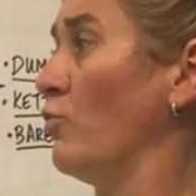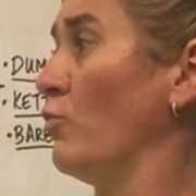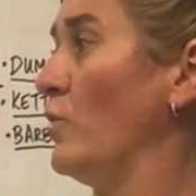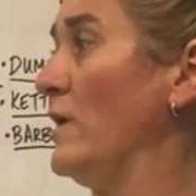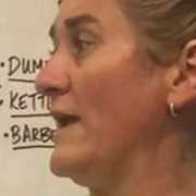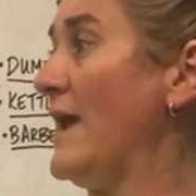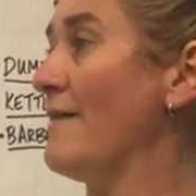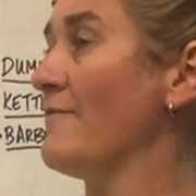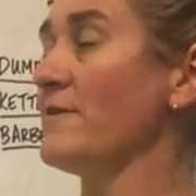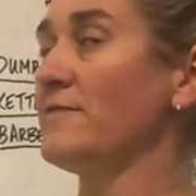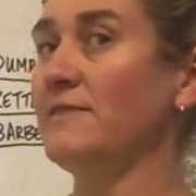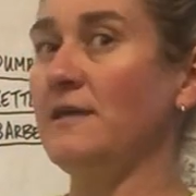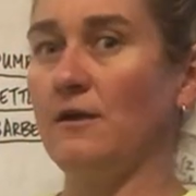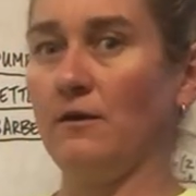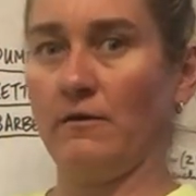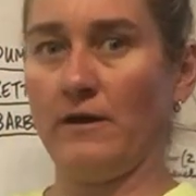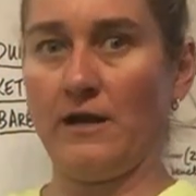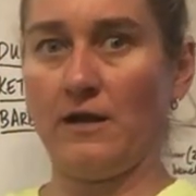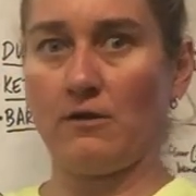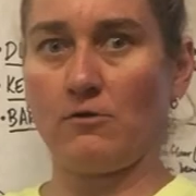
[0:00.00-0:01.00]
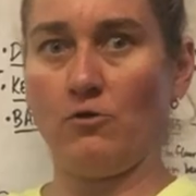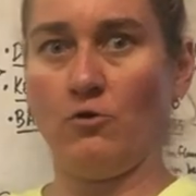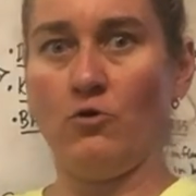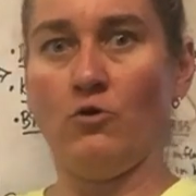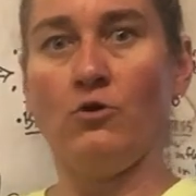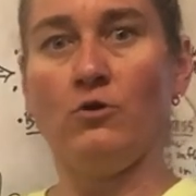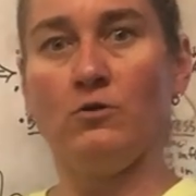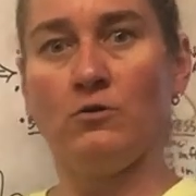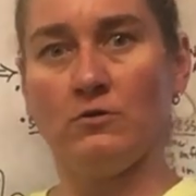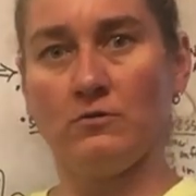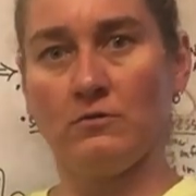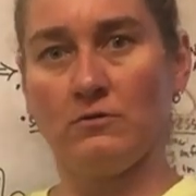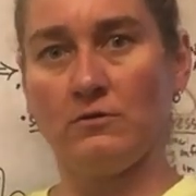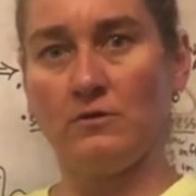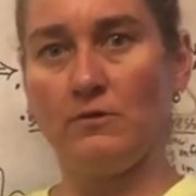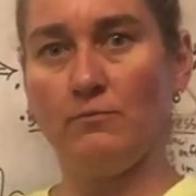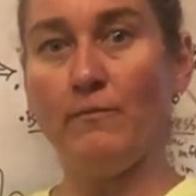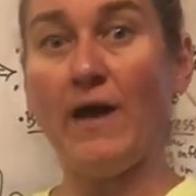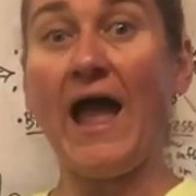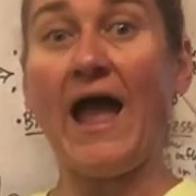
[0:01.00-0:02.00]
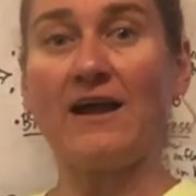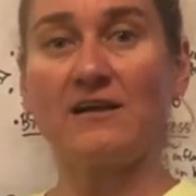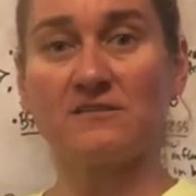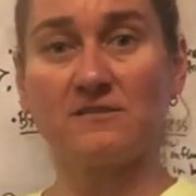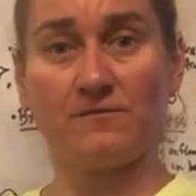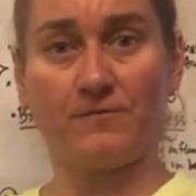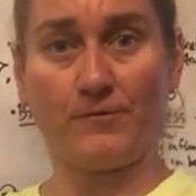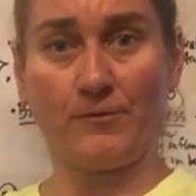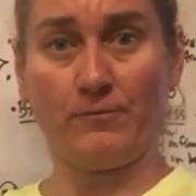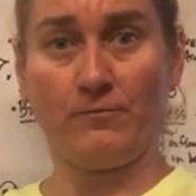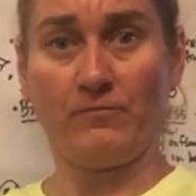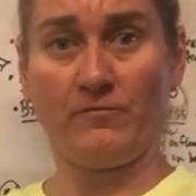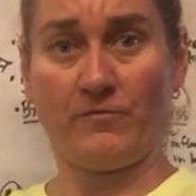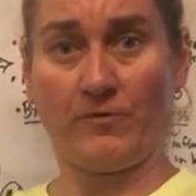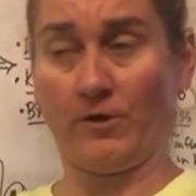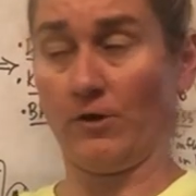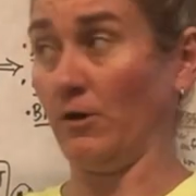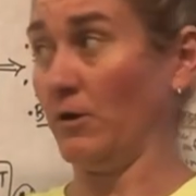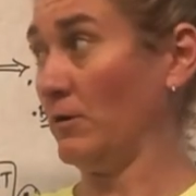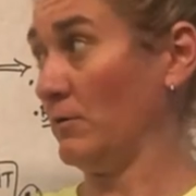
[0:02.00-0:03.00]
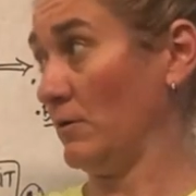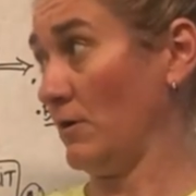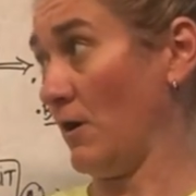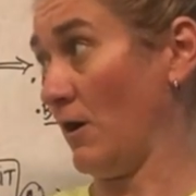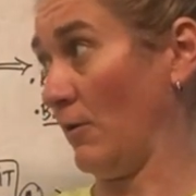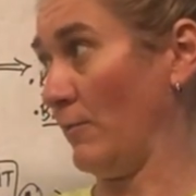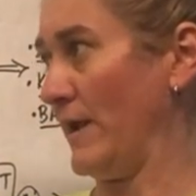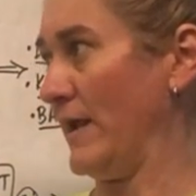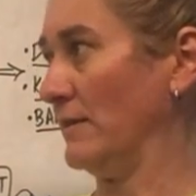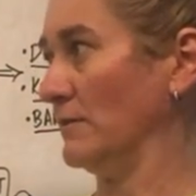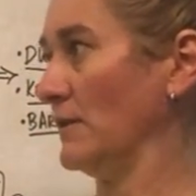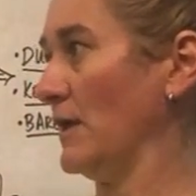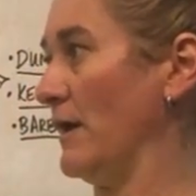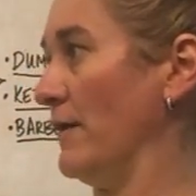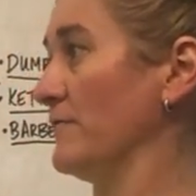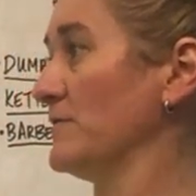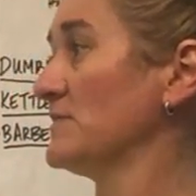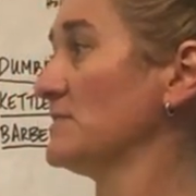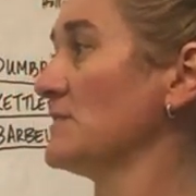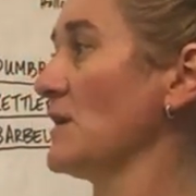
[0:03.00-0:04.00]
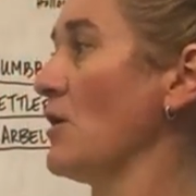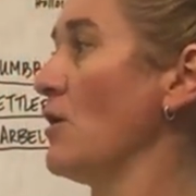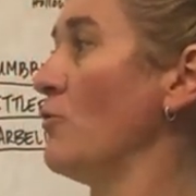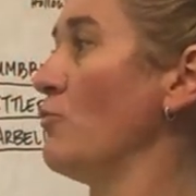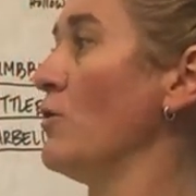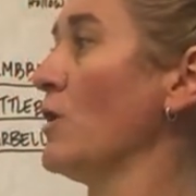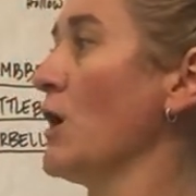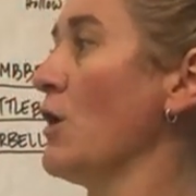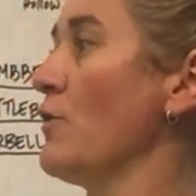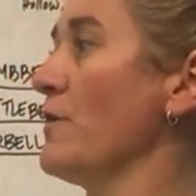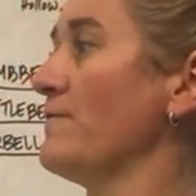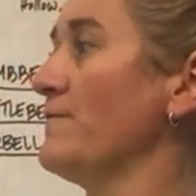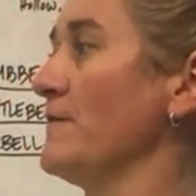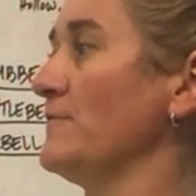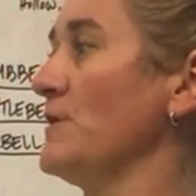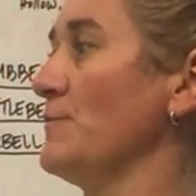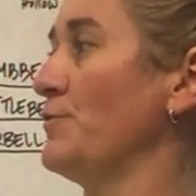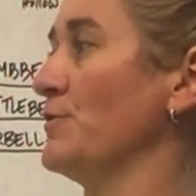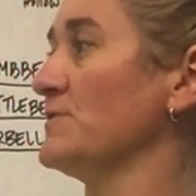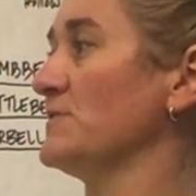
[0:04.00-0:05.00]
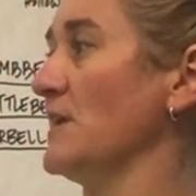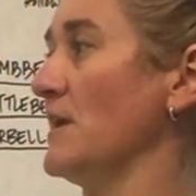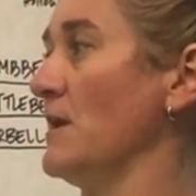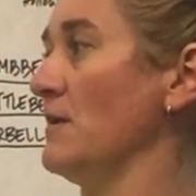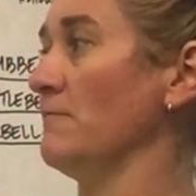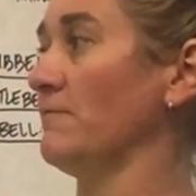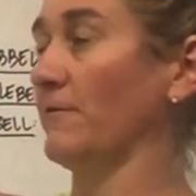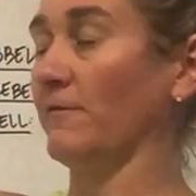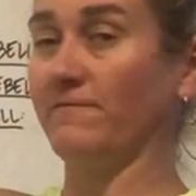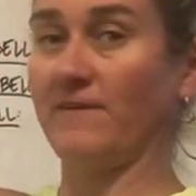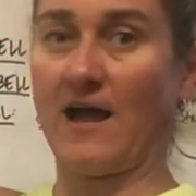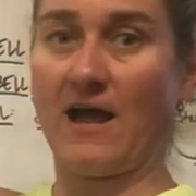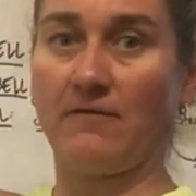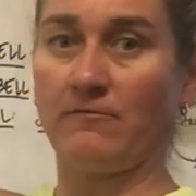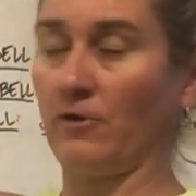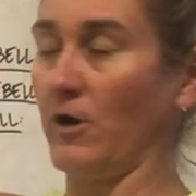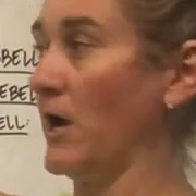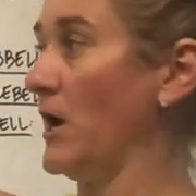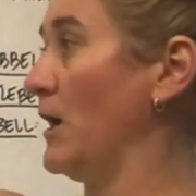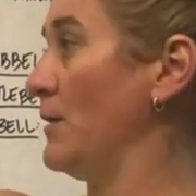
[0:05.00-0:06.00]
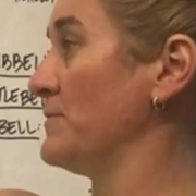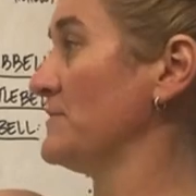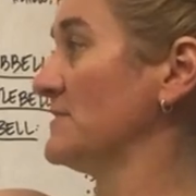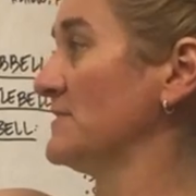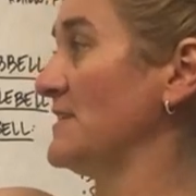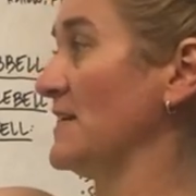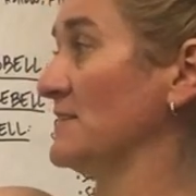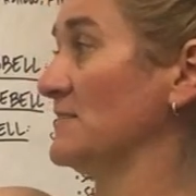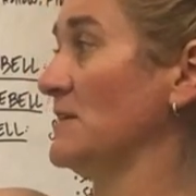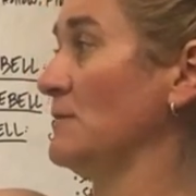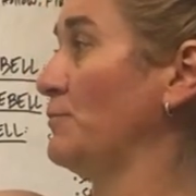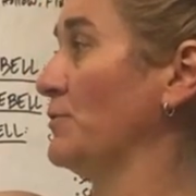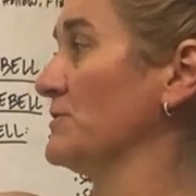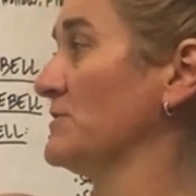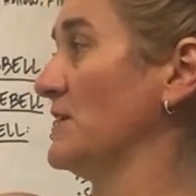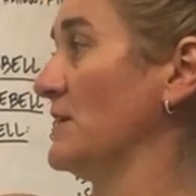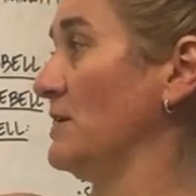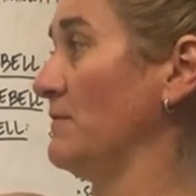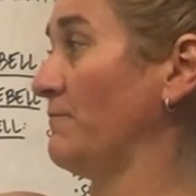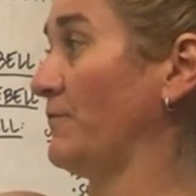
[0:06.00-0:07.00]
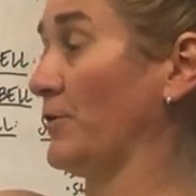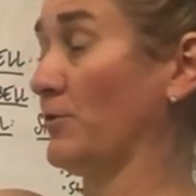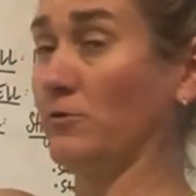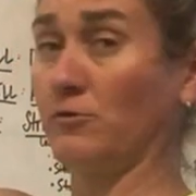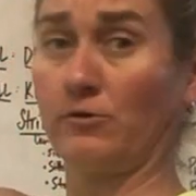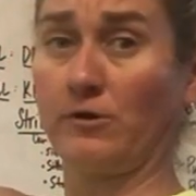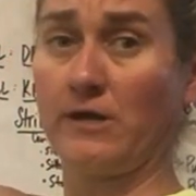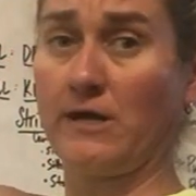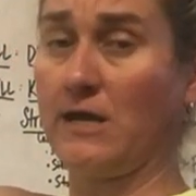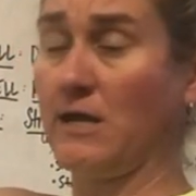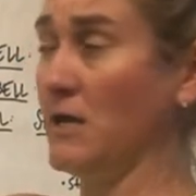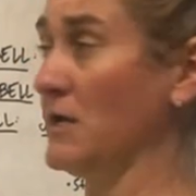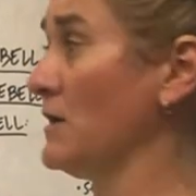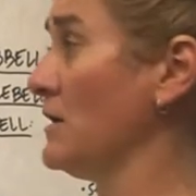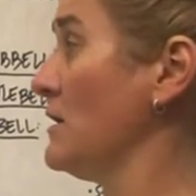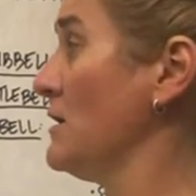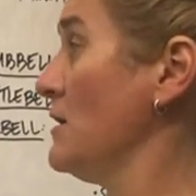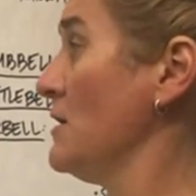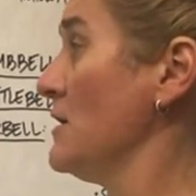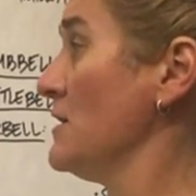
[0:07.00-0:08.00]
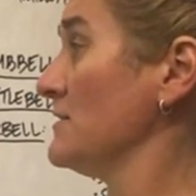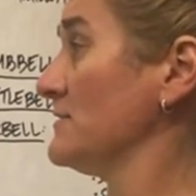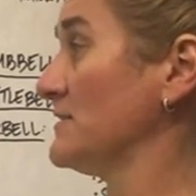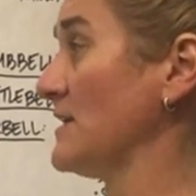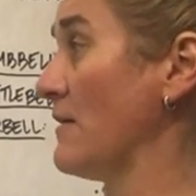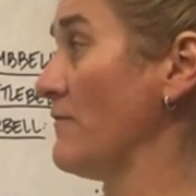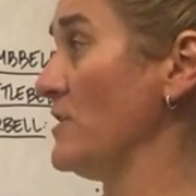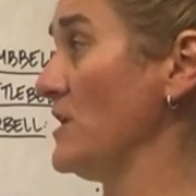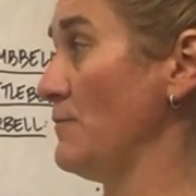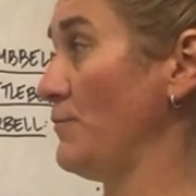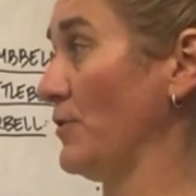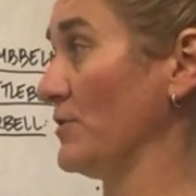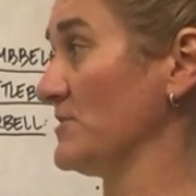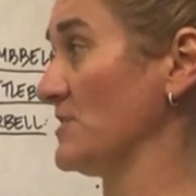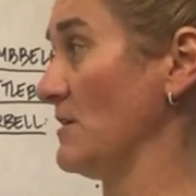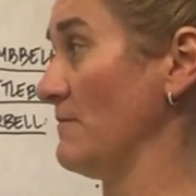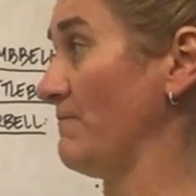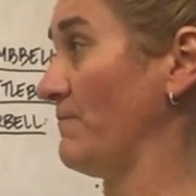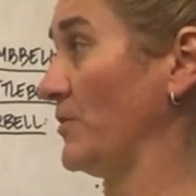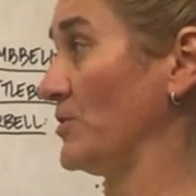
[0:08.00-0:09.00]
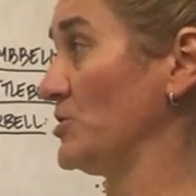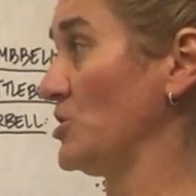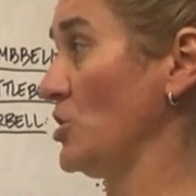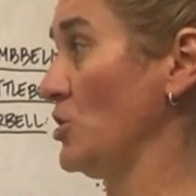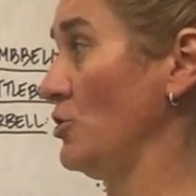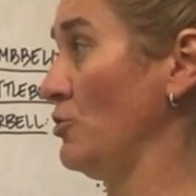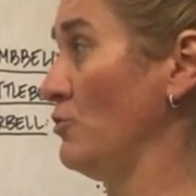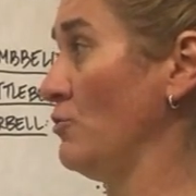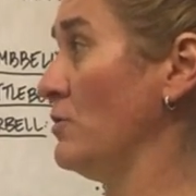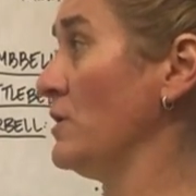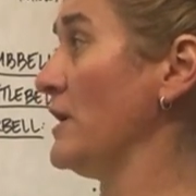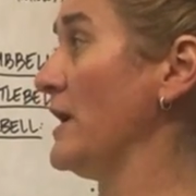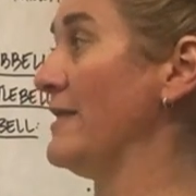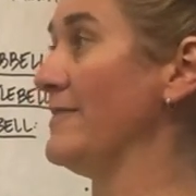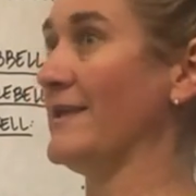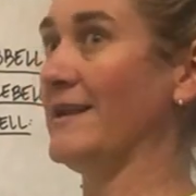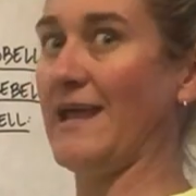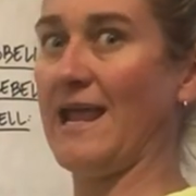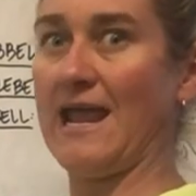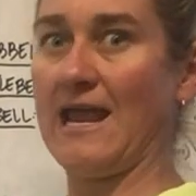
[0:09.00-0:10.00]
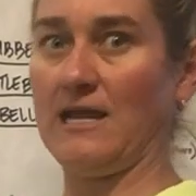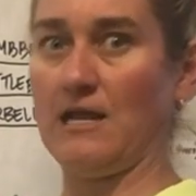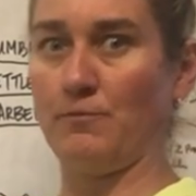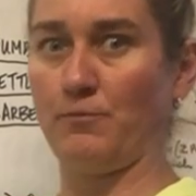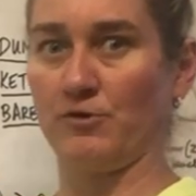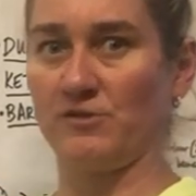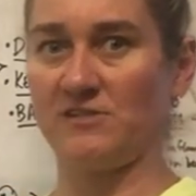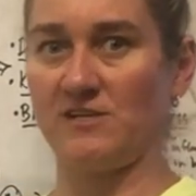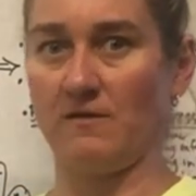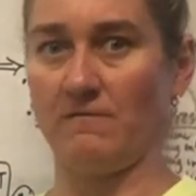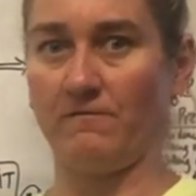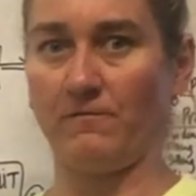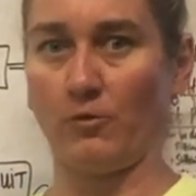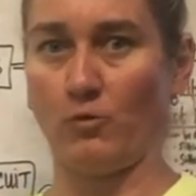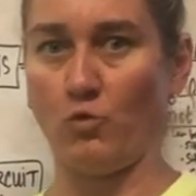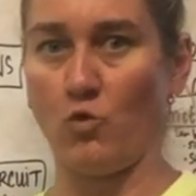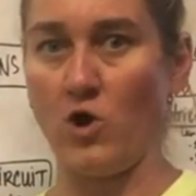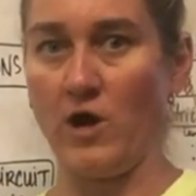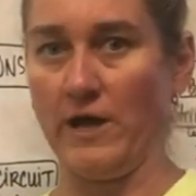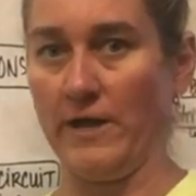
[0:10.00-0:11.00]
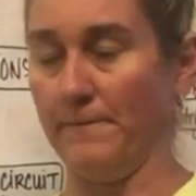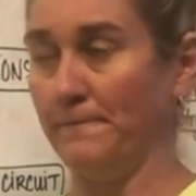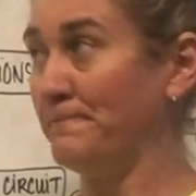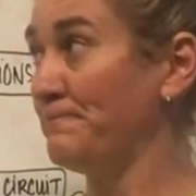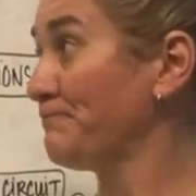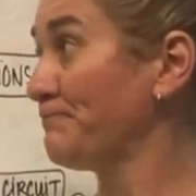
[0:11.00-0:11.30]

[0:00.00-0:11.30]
we have a theoretical max for our main lifts. So we'll go with 50% for 5 reps, 60% for 3, 70% for 2, and then 80% for 1.